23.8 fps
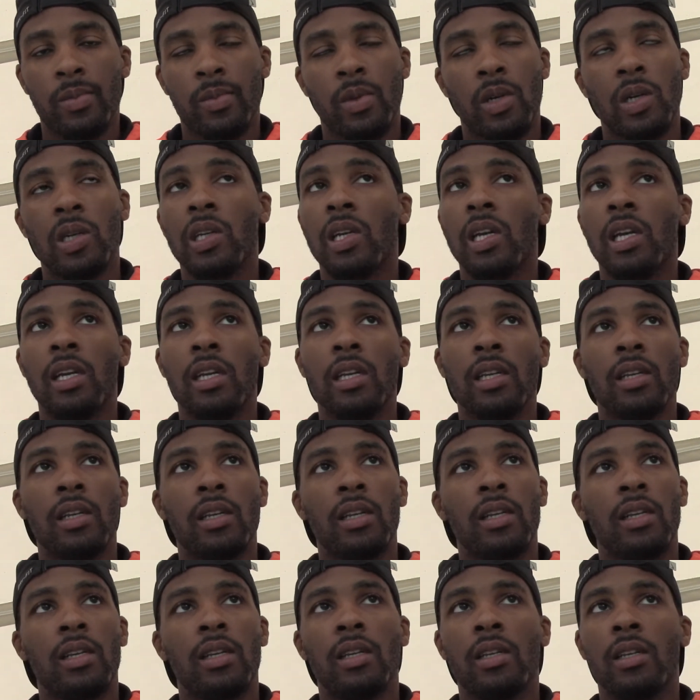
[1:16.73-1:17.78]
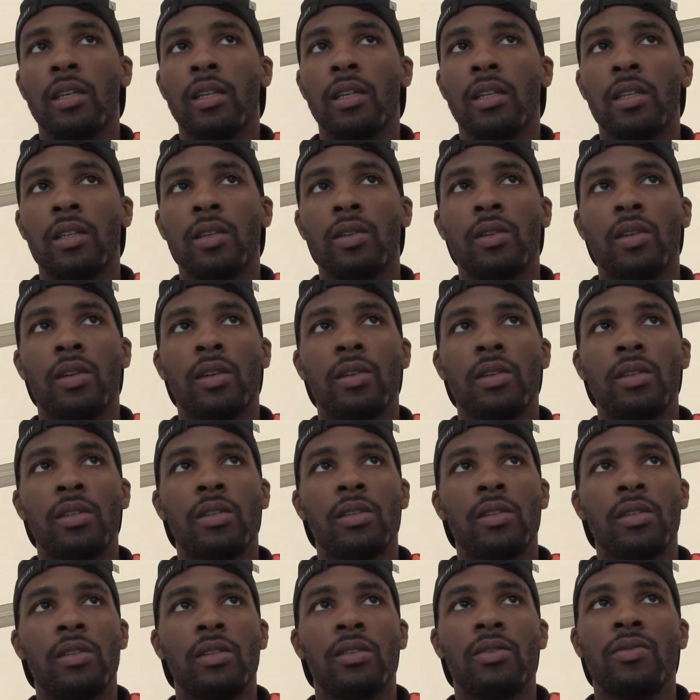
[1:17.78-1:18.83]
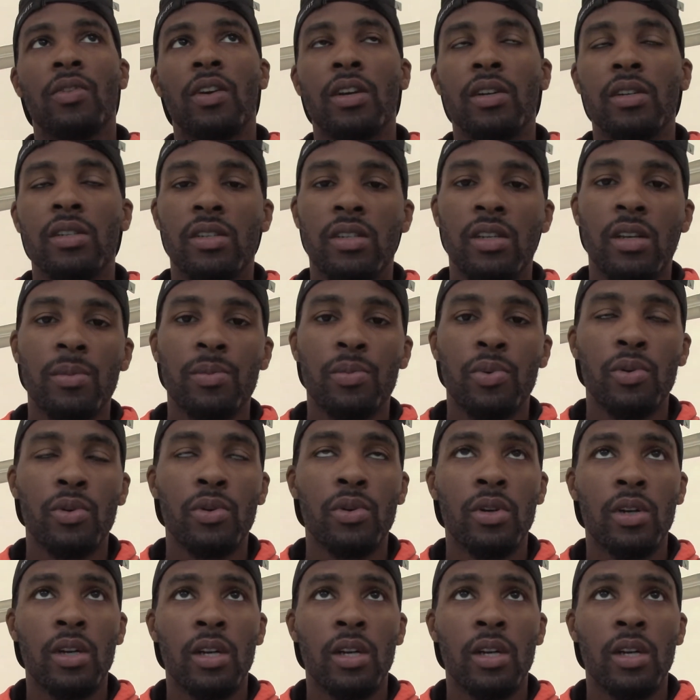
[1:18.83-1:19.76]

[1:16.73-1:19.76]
Okay, you know, it's very simple.